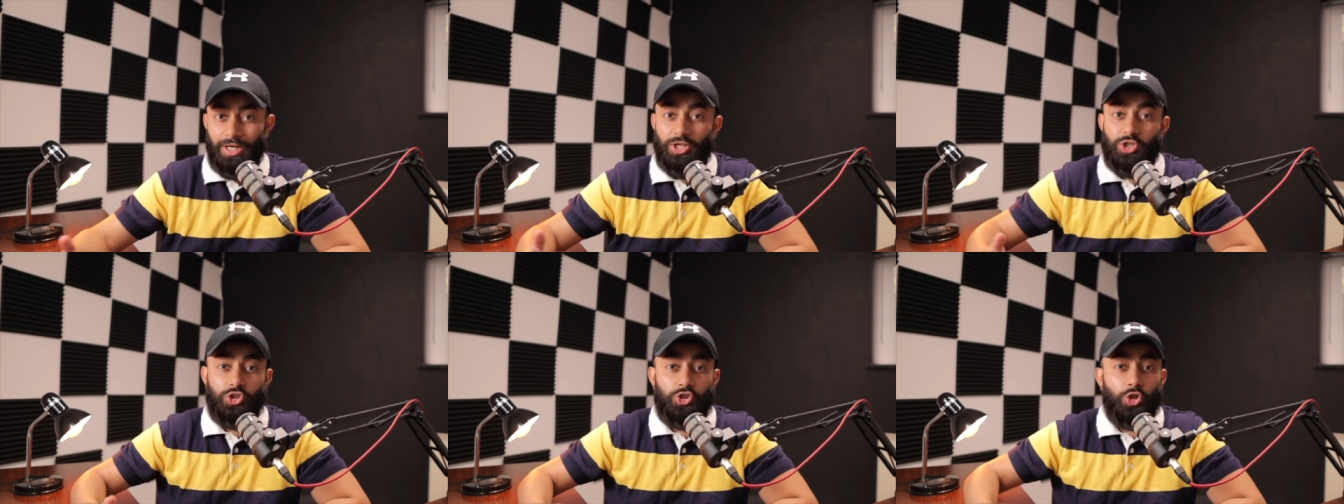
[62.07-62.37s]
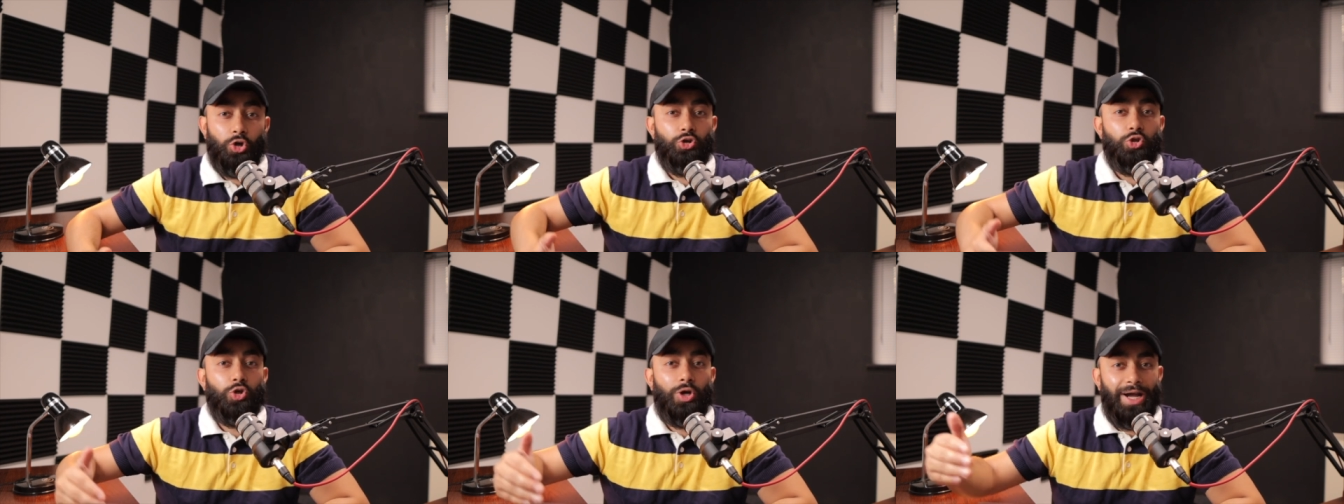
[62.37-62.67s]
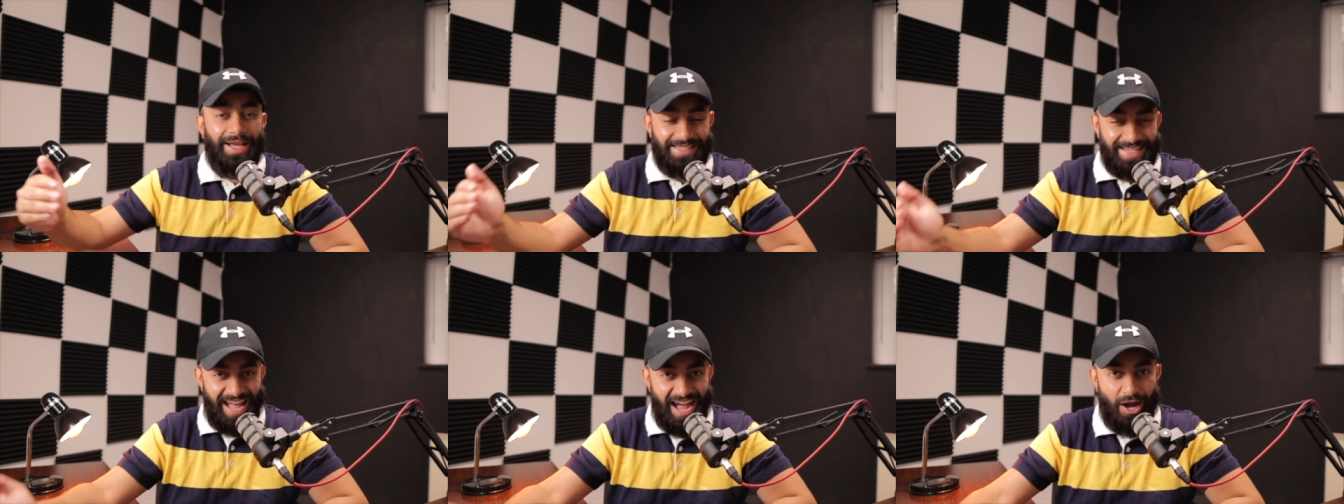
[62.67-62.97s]
and show you
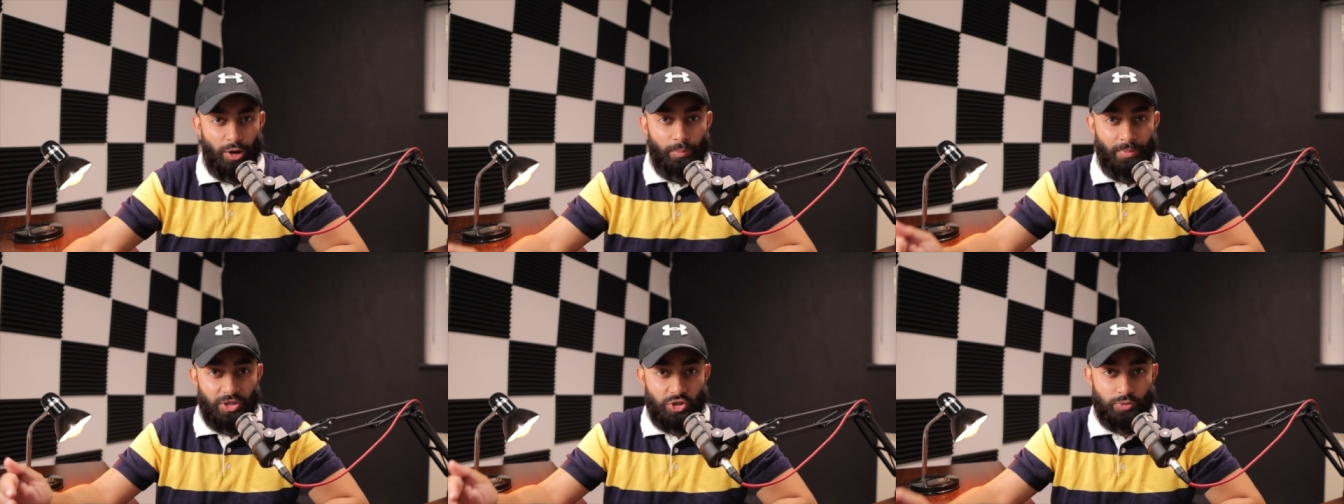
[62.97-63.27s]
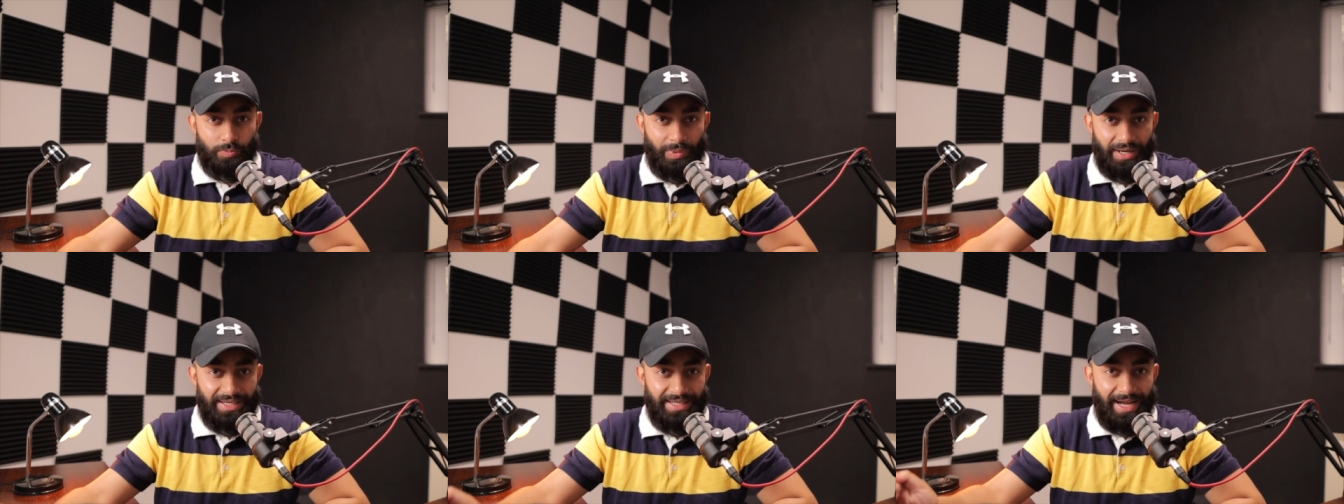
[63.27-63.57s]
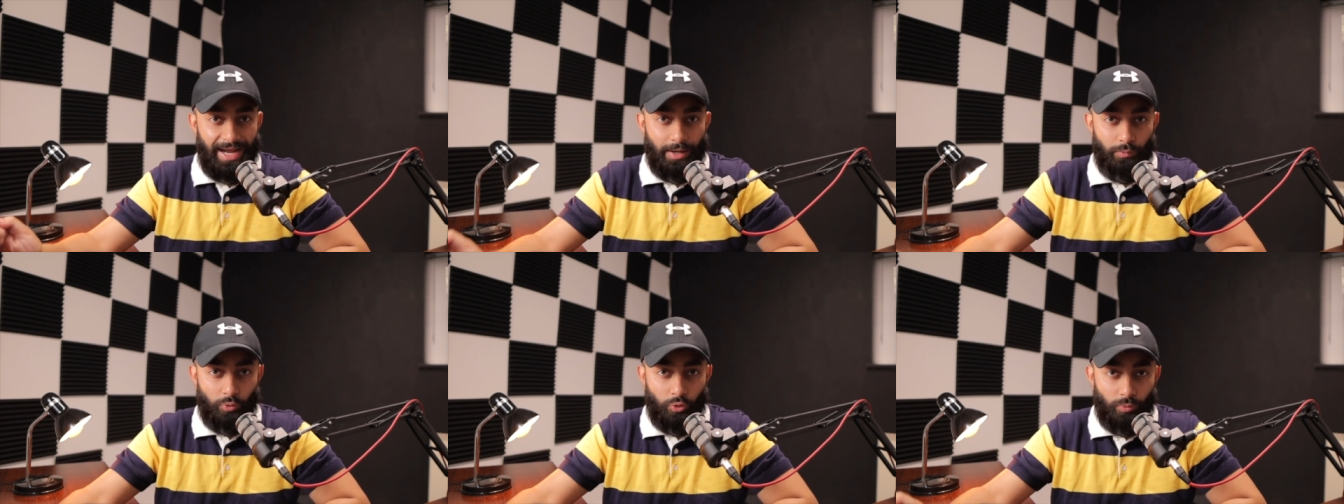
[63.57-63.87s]
guys how much money
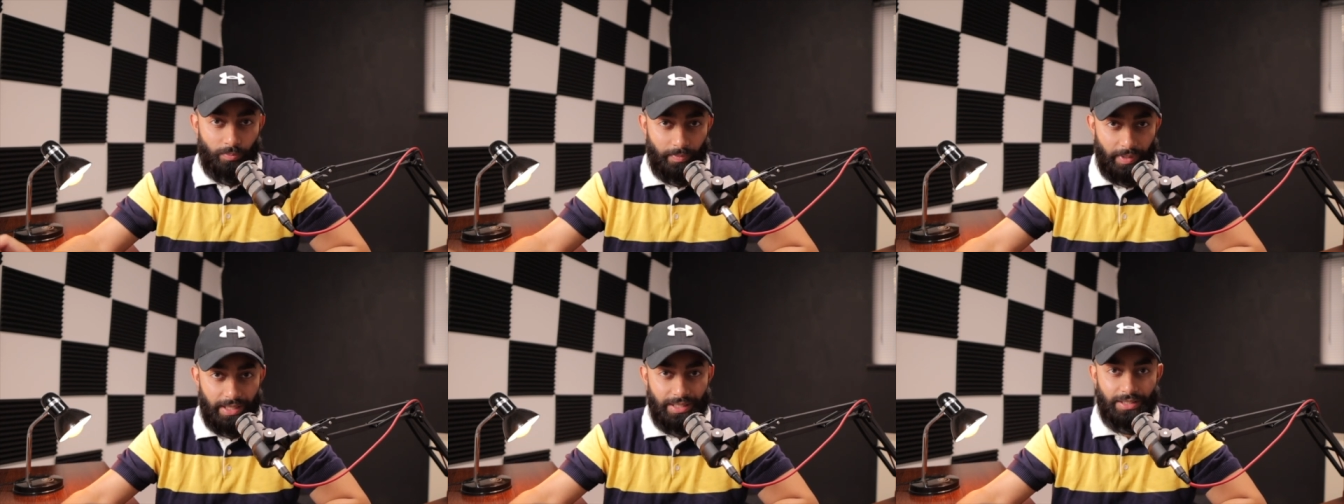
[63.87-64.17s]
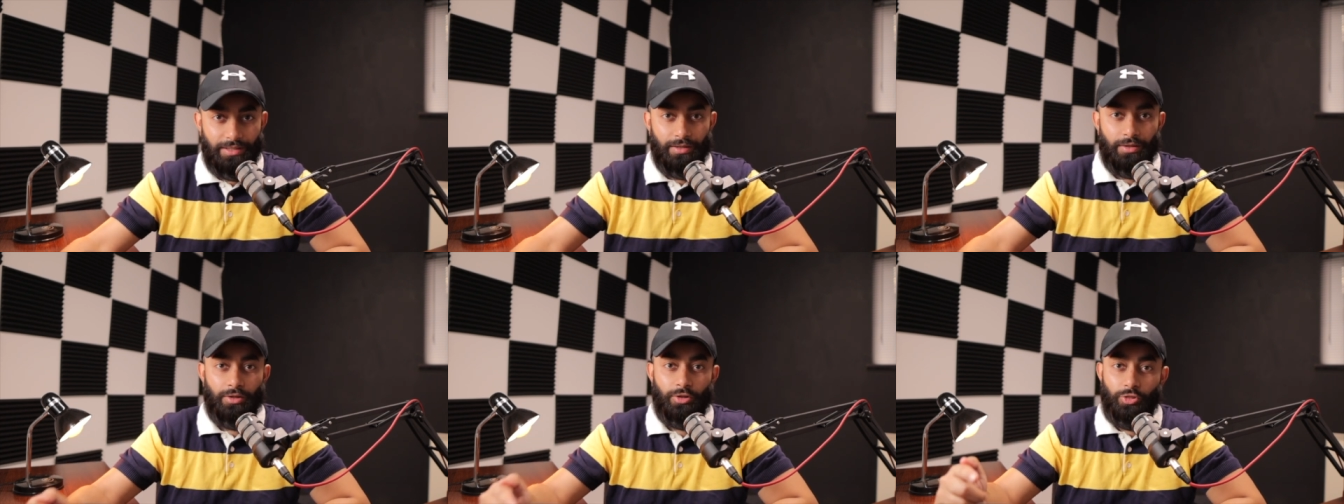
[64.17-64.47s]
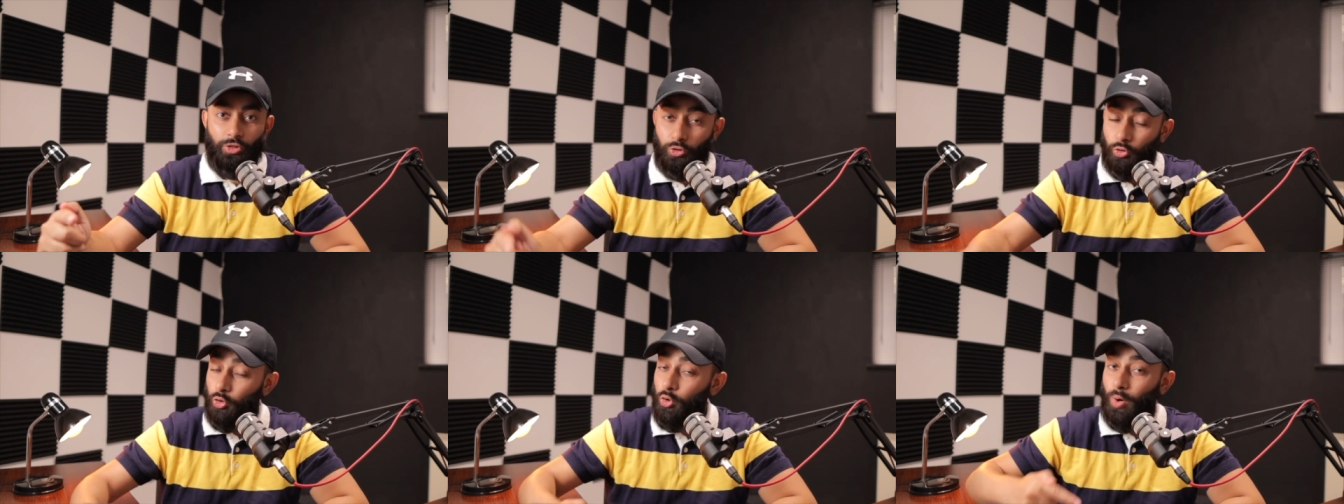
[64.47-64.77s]
I will make
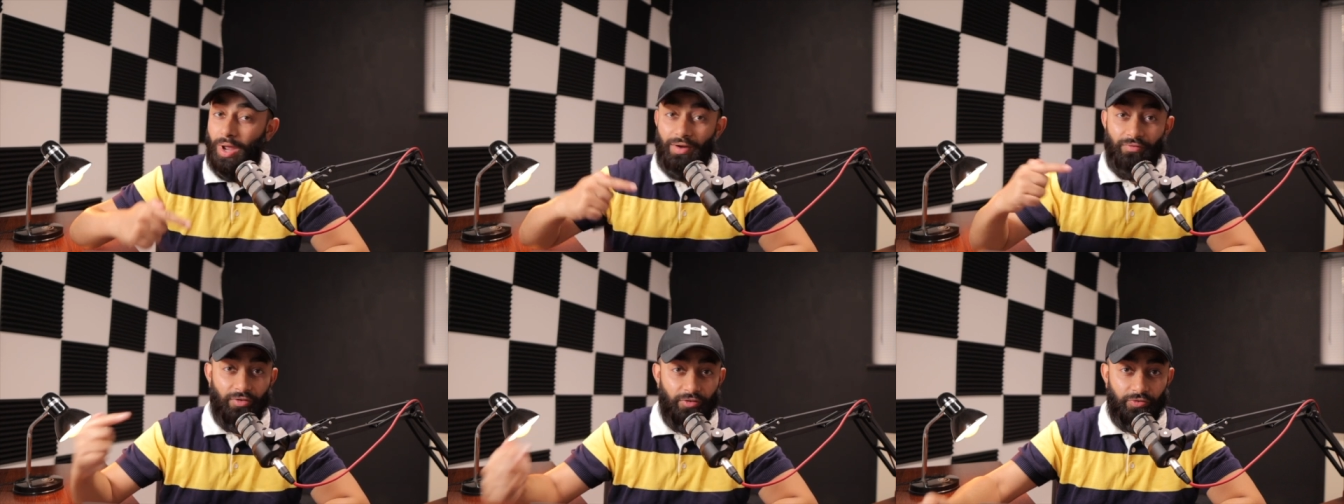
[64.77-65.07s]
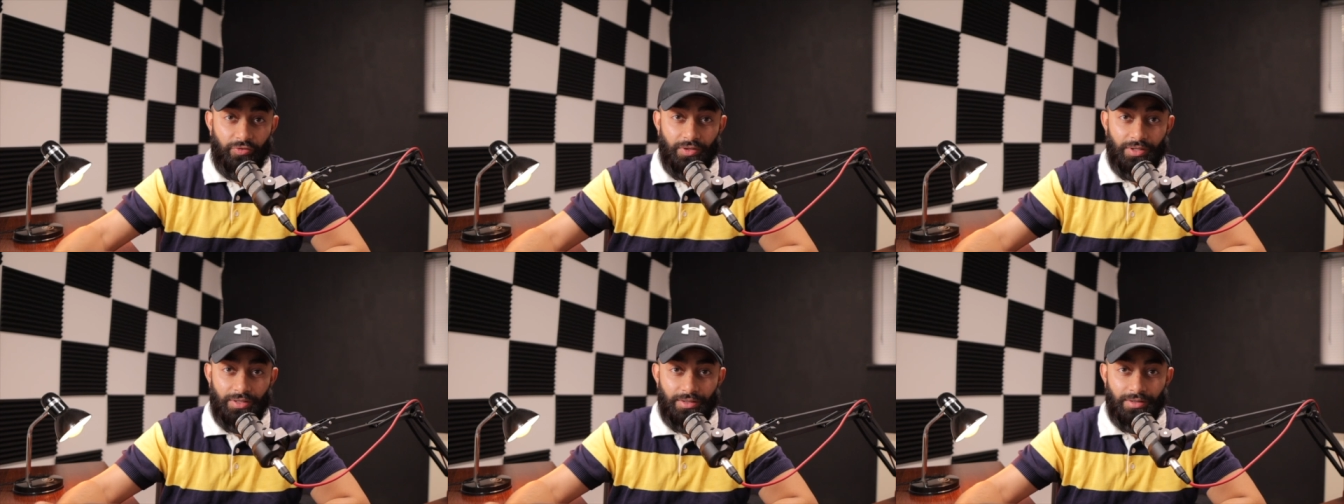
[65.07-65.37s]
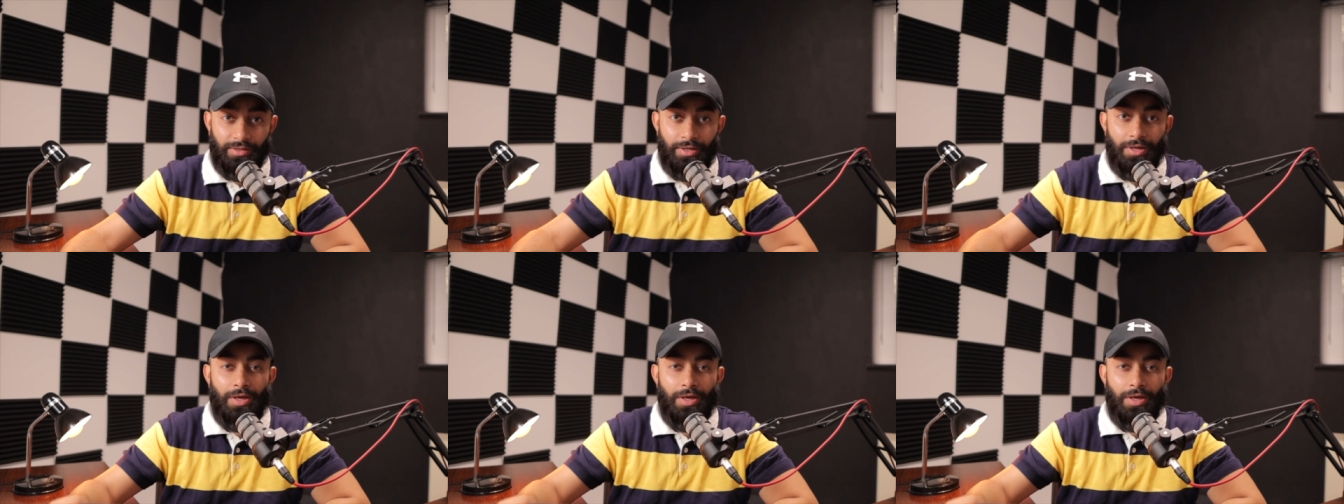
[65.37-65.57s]
through everything,